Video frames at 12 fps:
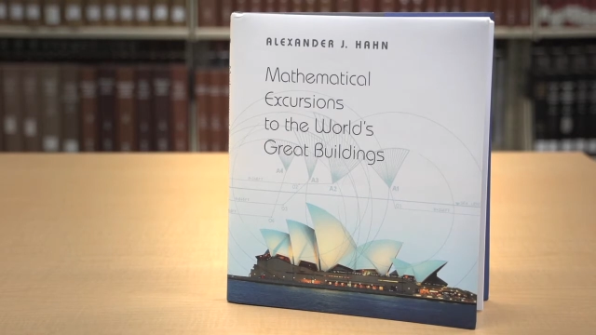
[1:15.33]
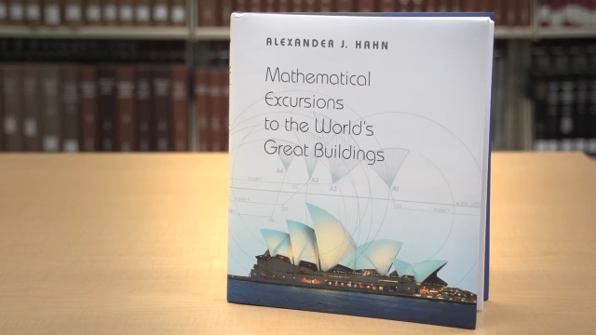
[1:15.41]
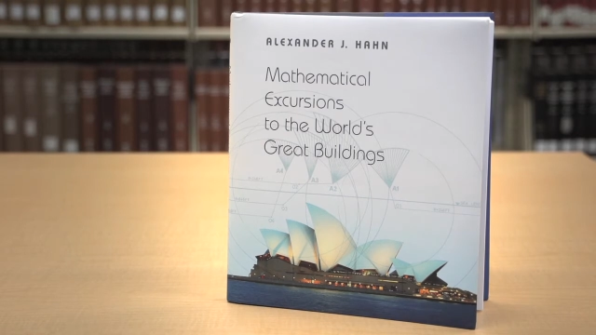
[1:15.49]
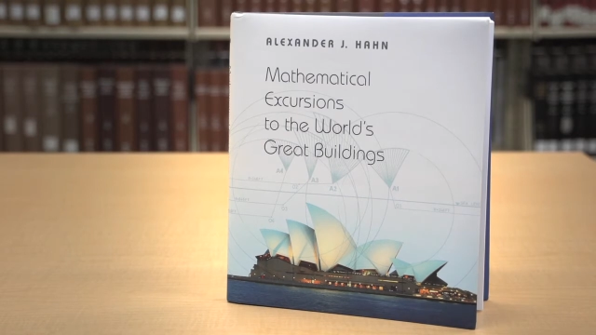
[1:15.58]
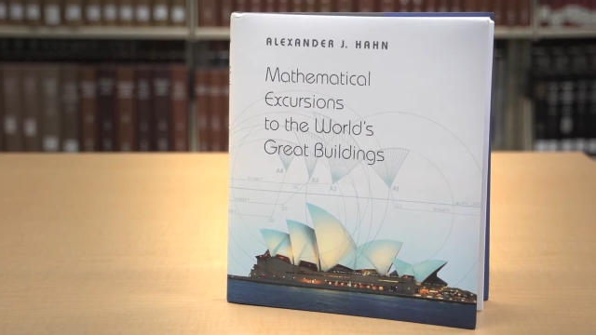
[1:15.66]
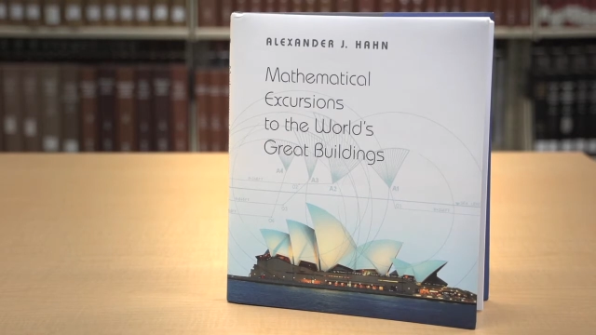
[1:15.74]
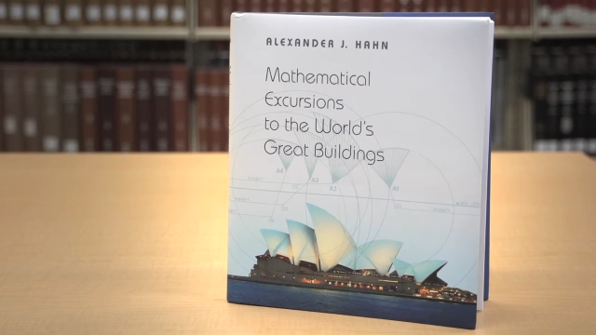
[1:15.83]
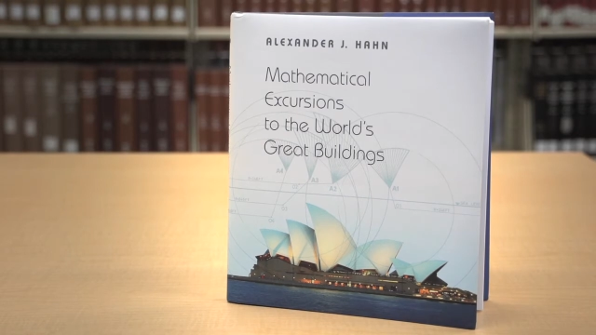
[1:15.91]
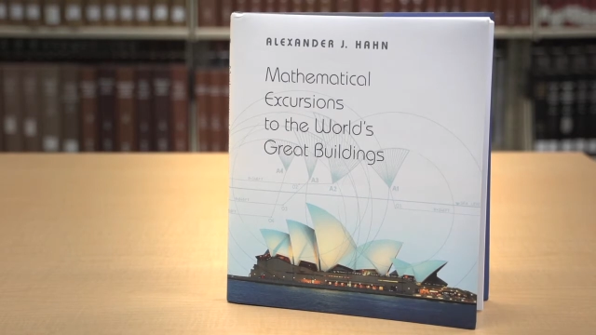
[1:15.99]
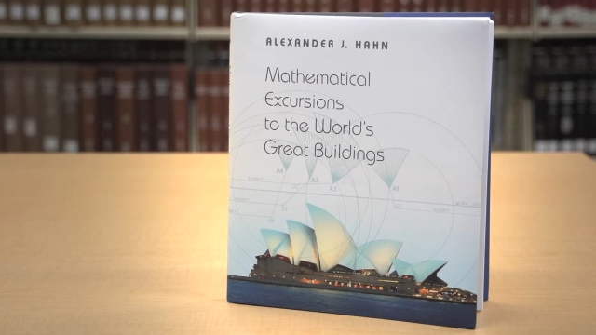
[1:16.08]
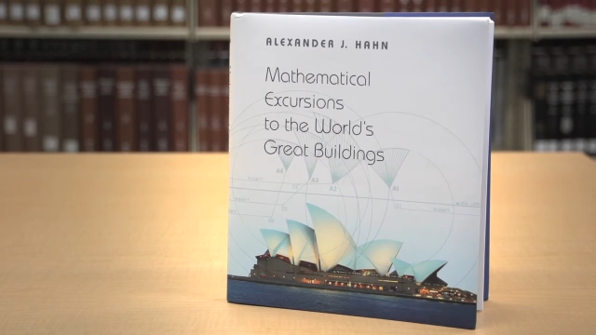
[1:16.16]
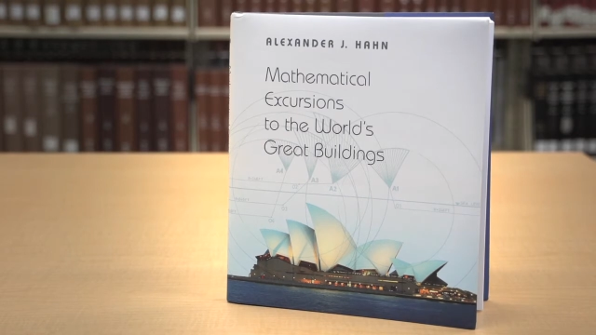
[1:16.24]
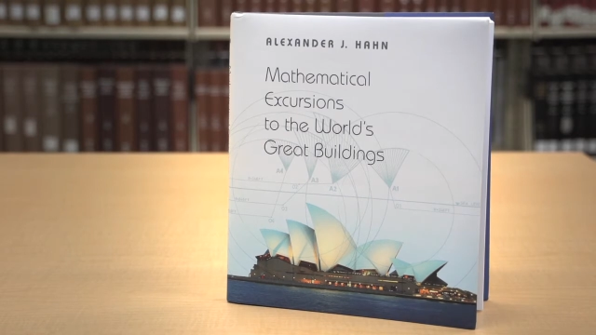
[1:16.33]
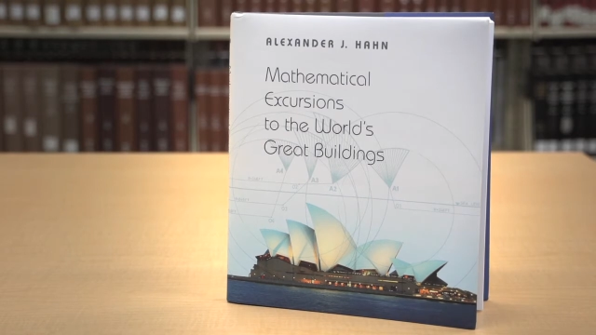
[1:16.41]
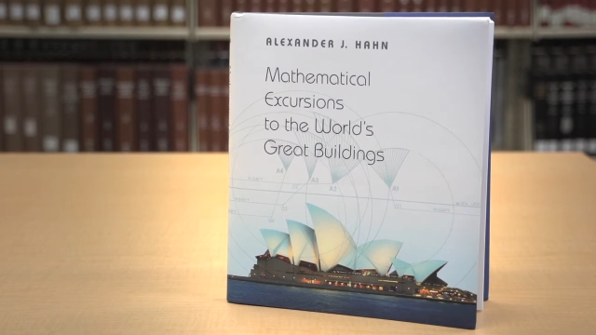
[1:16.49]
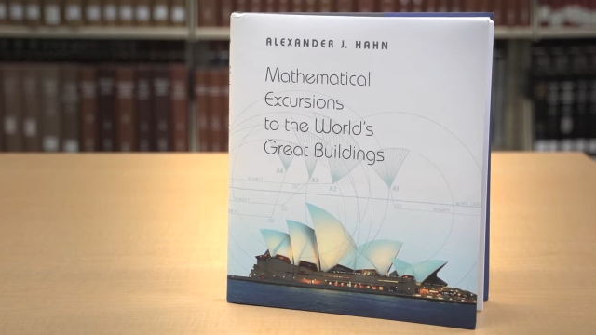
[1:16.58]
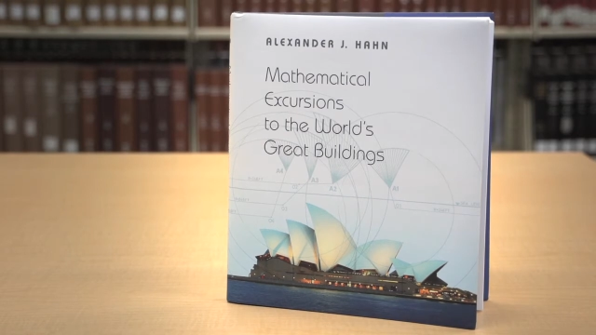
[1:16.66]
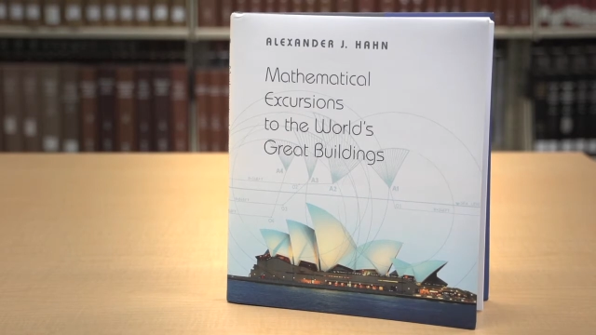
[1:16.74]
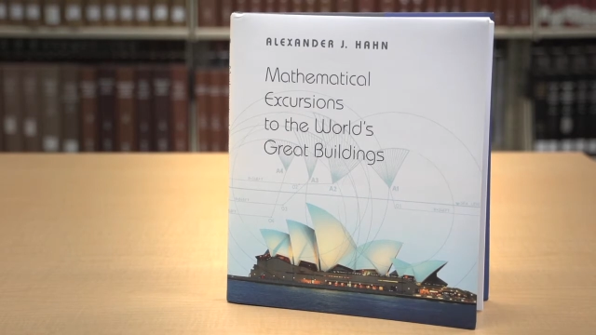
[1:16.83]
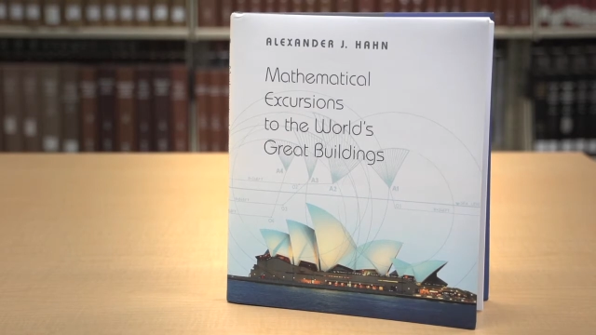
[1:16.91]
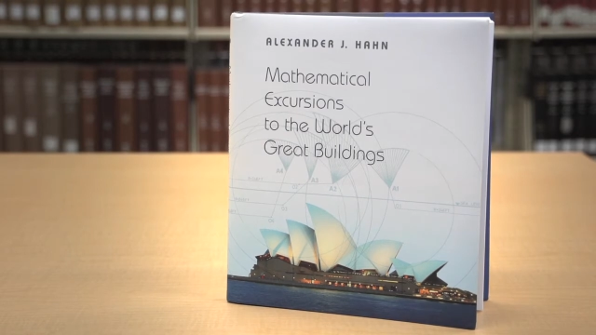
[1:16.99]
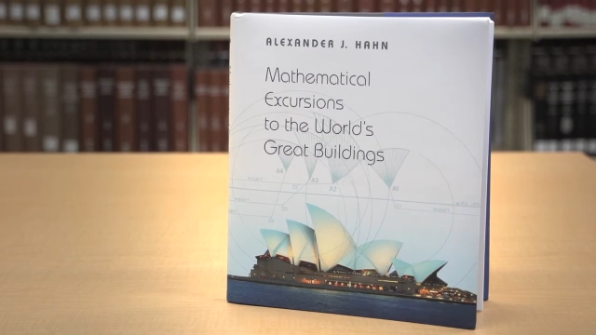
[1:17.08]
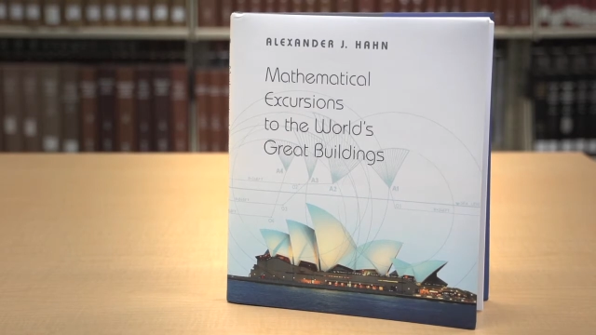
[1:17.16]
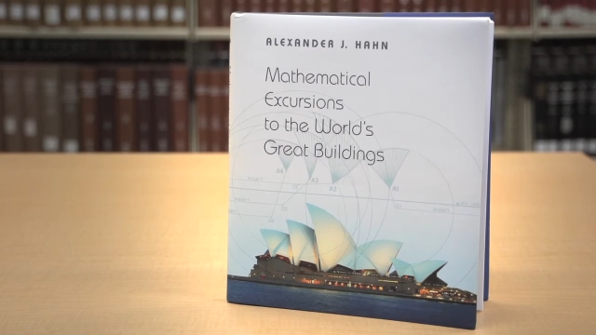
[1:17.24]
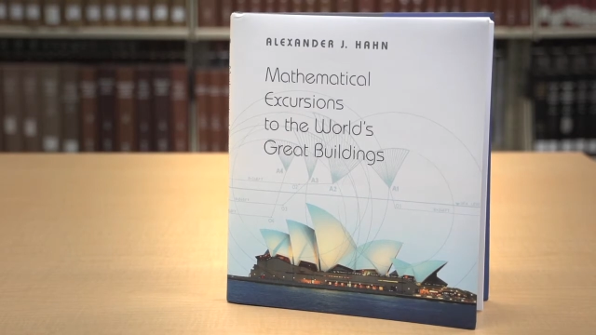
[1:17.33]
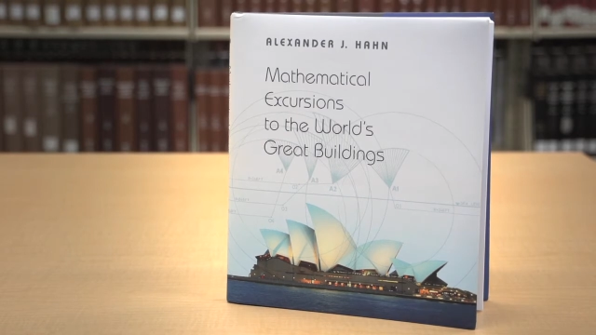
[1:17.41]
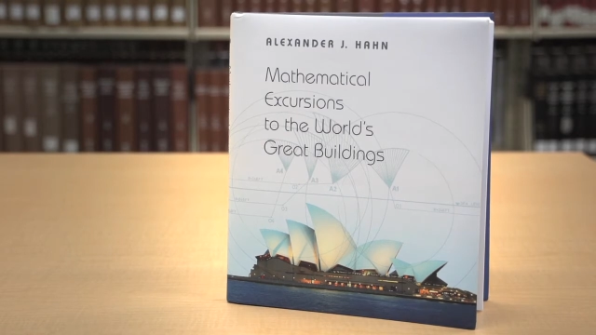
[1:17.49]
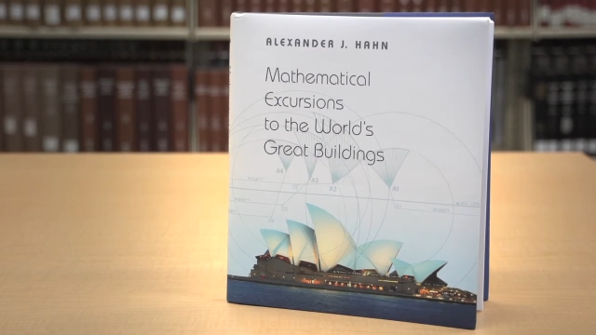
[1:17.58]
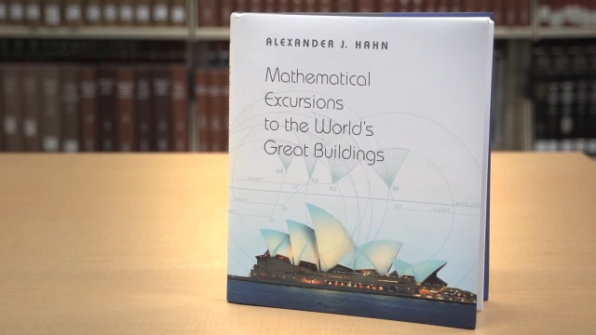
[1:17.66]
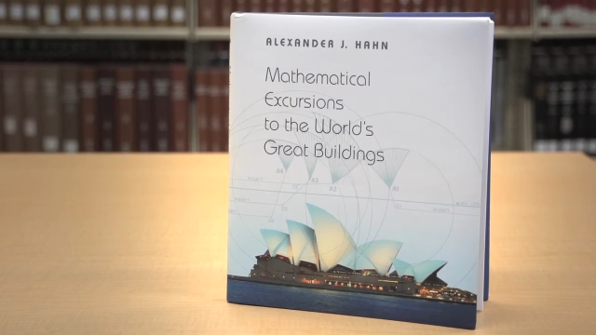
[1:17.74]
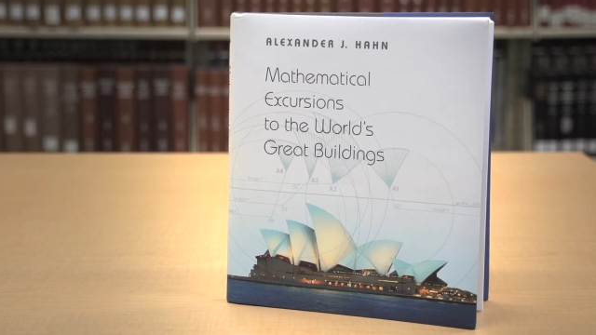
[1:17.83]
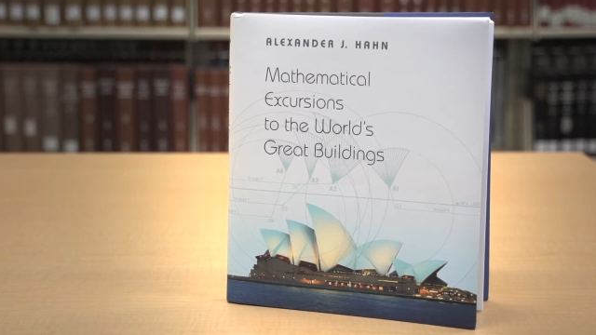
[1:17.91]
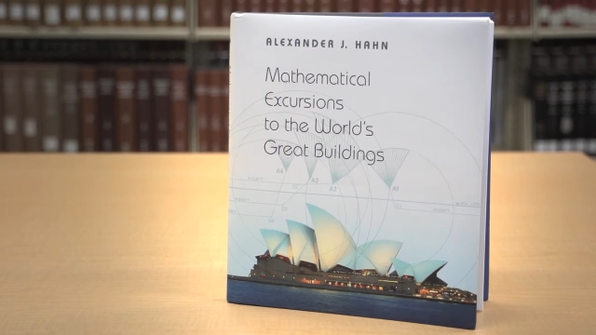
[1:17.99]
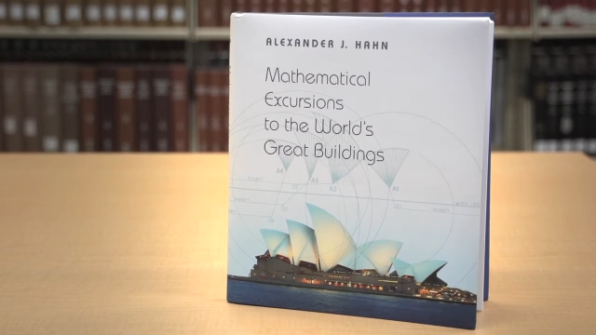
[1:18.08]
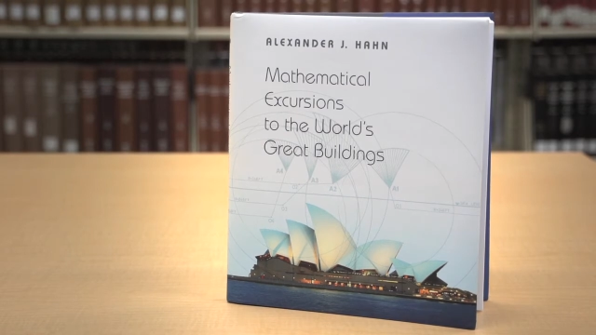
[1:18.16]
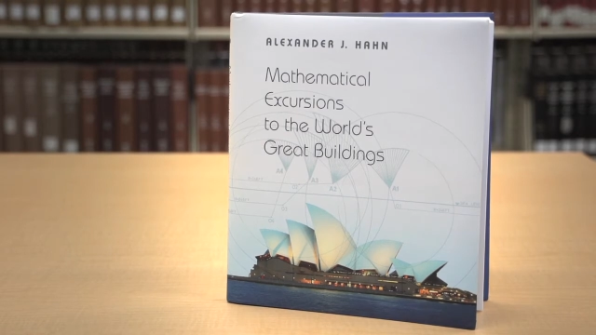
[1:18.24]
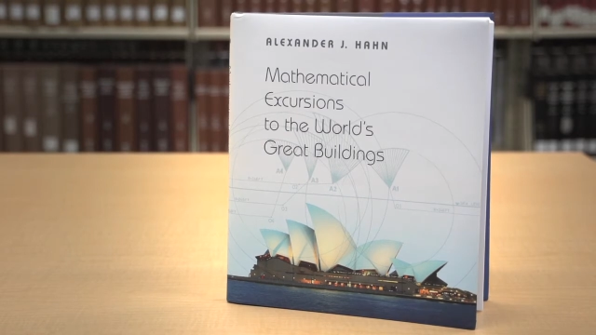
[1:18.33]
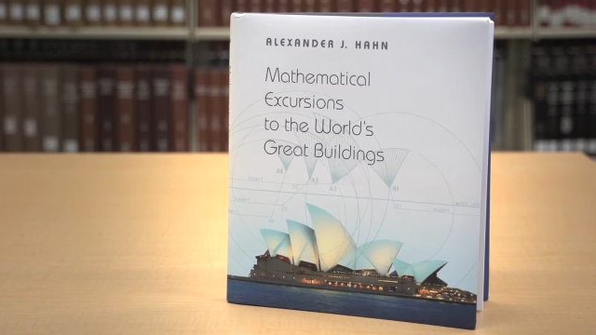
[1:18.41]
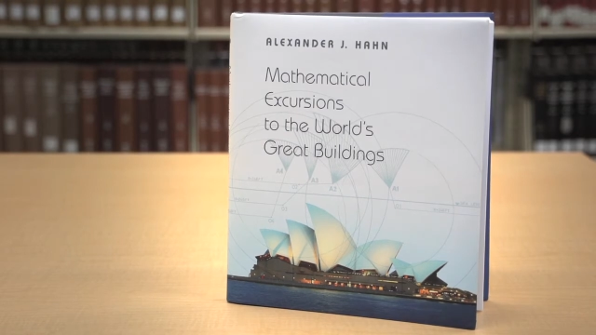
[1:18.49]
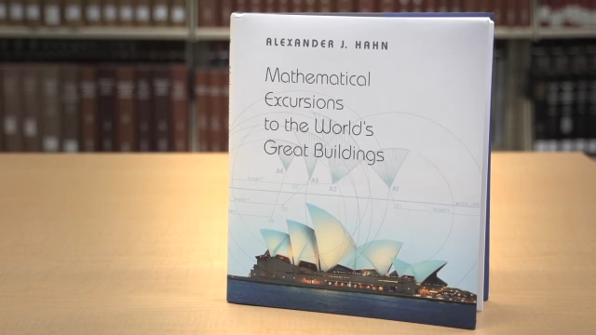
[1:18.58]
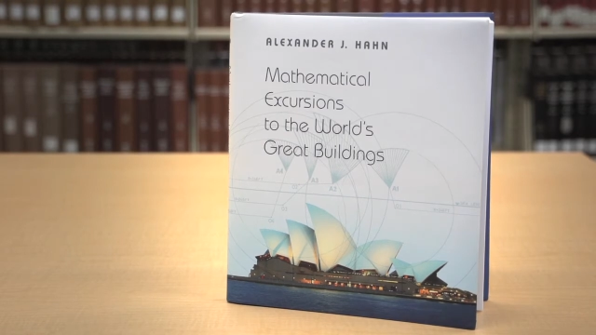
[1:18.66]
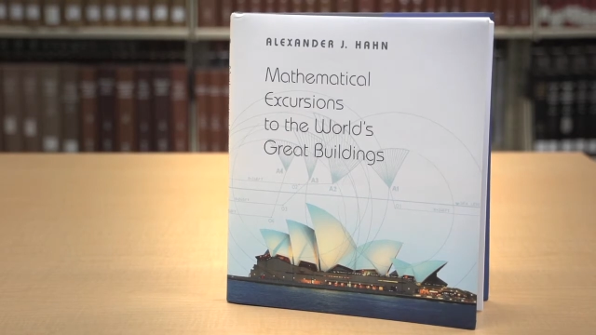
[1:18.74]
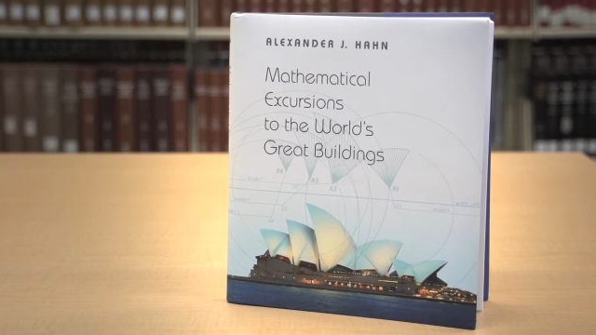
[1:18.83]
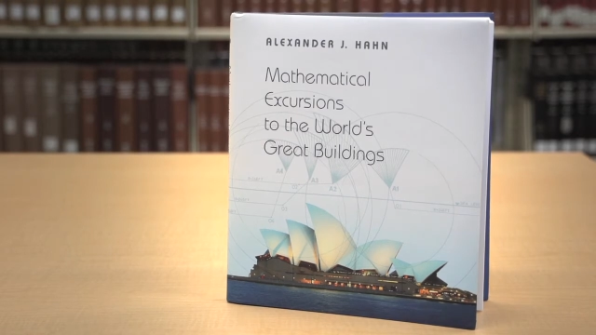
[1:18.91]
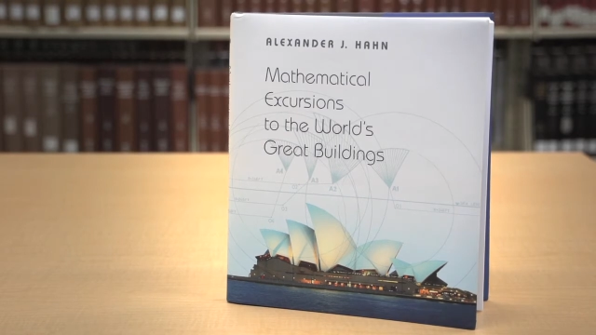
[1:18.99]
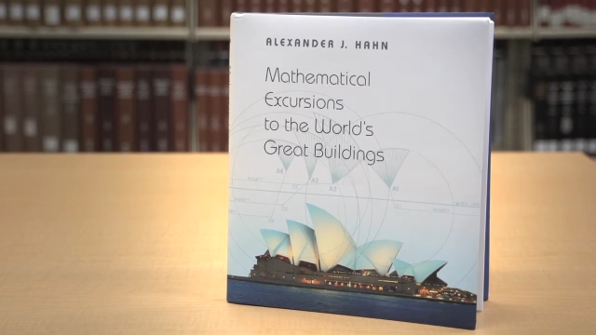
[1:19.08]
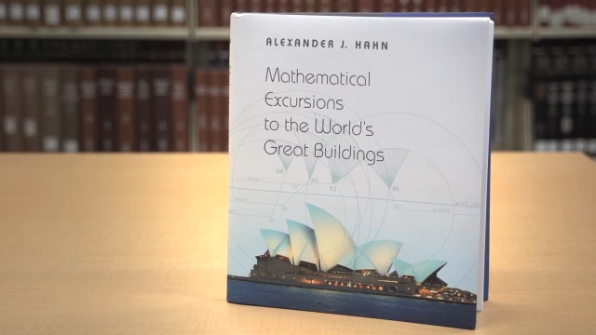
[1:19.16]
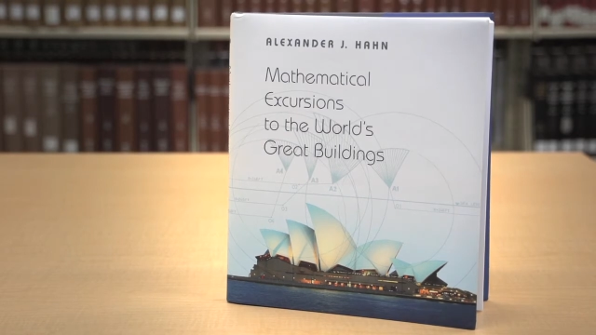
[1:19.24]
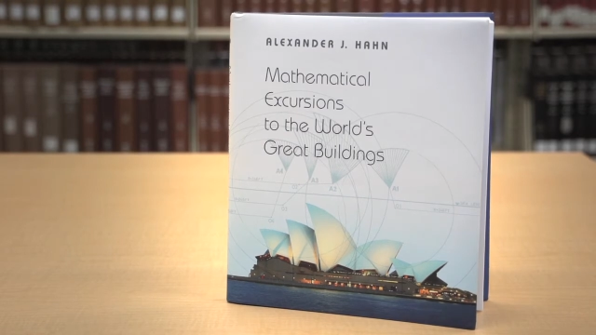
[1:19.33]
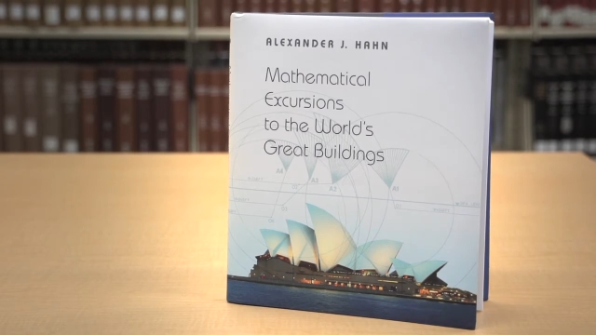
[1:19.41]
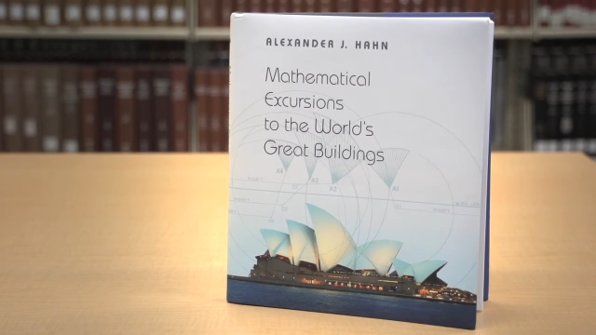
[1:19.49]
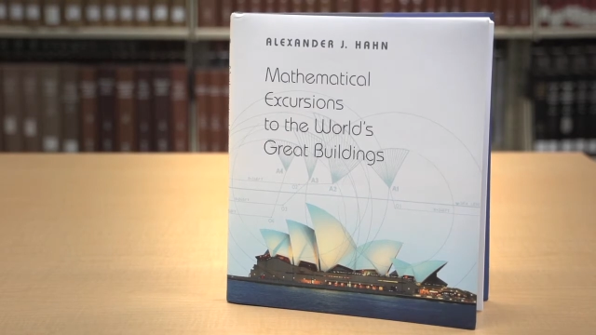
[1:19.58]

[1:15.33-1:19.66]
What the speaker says: No face is visible, so there are no lips to read.